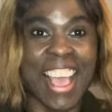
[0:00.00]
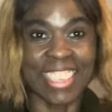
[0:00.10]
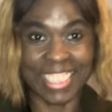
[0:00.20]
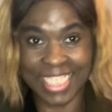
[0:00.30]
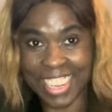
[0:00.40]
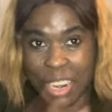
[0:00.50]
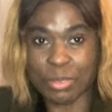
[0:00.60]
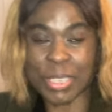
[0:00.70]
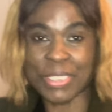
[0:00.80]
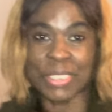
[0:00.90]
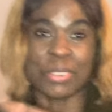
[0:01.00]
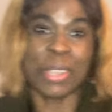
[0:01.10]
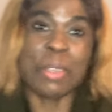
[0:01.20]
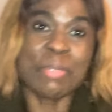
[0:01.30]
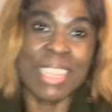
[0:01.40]
As I said, I'm just going to
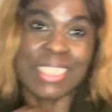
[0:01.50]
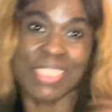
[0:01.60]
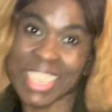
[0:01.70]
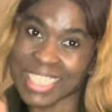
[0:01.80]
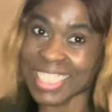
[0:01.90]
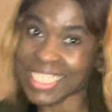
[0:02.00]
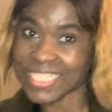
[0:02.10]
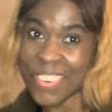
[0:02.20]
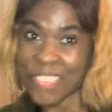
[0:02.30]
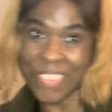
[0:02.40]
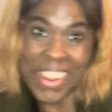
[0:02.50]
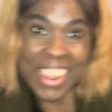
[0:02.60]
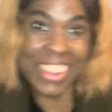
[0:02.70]
keep this because it's so warm,